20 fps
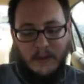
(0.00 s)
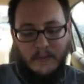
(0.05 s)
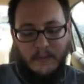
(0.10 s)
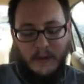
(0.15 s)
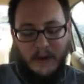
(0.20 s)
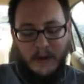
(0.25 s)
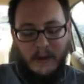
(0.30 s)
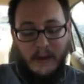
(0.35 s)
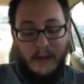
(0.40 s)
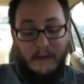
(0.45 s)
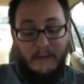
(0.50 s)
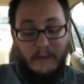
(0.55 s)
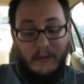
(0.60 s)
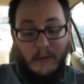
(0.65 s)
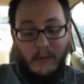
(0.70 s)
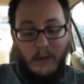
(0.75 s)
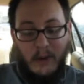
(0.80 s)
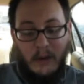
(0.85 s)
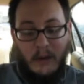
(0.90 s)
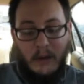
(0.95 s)
But if
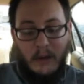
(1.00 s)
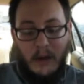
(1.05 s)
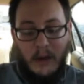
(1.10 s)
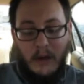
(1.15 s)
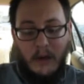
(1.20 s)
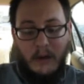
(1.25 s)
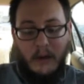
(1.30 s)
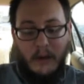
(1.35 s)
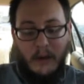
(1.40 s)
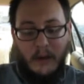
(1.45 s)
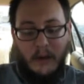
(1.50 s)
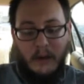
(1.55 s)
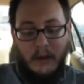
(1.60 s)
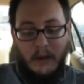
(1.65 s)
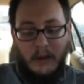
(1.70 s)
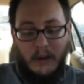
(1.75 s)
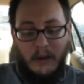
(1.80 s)
you are on